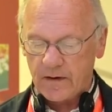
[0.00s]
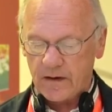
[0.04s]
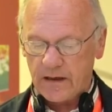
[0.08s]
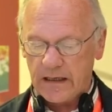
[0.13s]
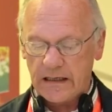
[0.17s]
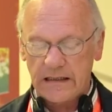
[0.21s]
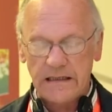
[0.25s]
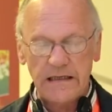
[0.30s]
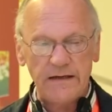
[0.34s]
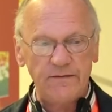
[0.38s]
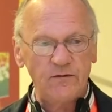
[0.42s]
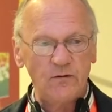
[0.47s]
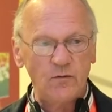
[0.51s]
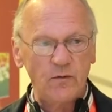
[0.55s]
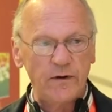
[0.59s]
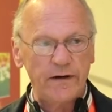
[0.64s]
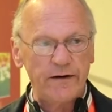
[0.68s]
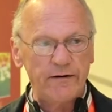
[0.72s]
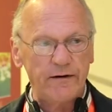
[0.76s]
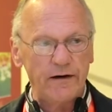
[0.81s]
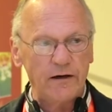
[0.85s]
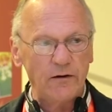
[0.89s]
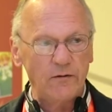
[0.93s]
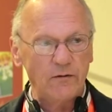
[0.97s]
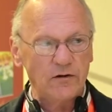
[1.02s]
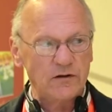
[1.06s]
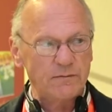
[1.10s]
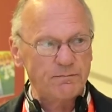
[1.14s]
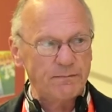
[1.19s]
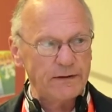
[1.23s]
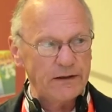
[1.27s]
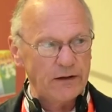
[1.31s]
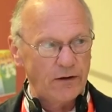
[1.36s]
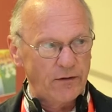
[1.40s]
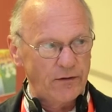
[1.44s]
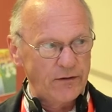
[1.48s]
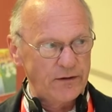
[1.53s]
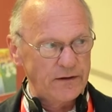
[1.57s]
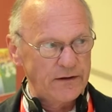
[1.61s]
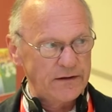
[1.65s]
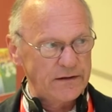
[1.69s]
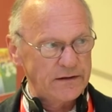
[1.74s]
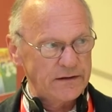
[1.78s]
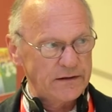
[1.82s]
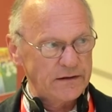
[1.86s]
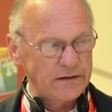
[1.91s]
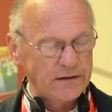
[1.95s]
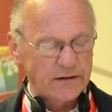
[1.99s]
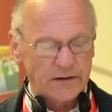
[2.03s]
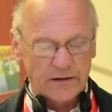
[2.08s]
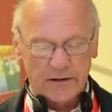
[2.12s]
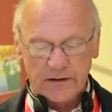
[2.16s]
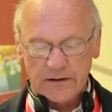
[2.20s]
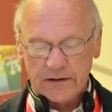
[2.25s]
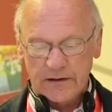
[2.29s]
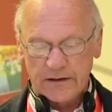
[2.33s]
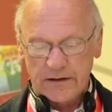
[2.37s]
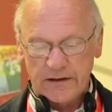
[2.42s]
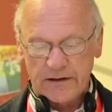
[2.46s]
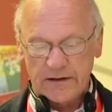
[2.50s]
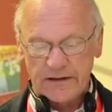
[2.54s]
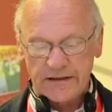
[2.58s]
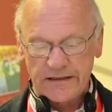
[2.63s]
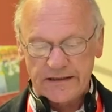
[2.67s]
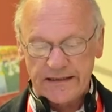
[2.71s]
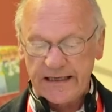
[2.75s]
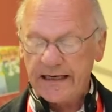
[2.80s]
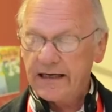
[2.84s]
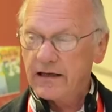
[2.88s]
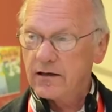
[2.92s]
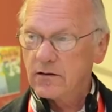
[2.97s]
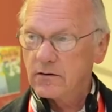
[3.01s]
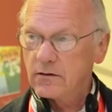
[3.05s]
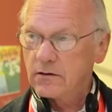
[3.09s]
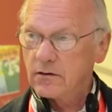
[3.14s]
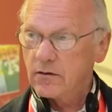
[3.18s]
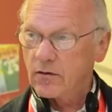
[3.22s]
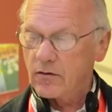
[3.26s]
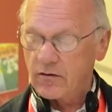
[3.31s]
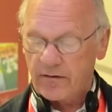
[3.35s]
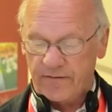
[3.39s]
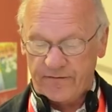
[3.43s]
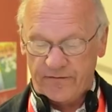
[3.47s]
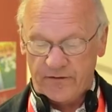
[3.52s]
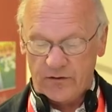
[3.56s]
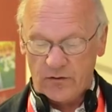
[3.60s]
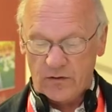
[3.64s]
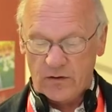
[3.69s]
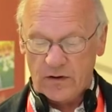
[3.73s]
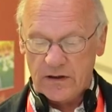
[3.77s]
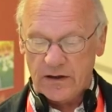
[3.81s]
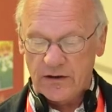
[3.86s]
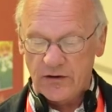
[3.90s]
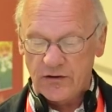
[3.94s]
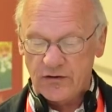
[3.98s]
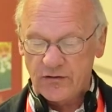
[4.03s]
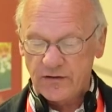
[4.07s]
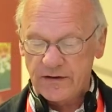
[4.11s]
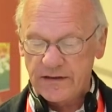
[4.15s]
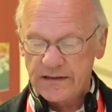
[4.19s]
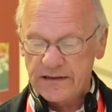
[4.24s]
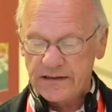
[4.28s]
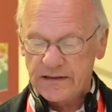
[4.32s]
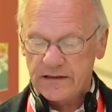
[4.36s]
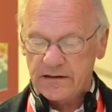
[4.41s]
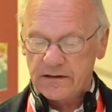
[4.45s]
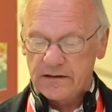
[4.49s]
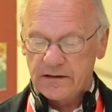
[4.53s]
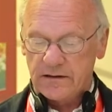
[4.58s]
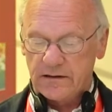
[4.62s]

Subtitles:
And even where it looks beyond a single or a few countries,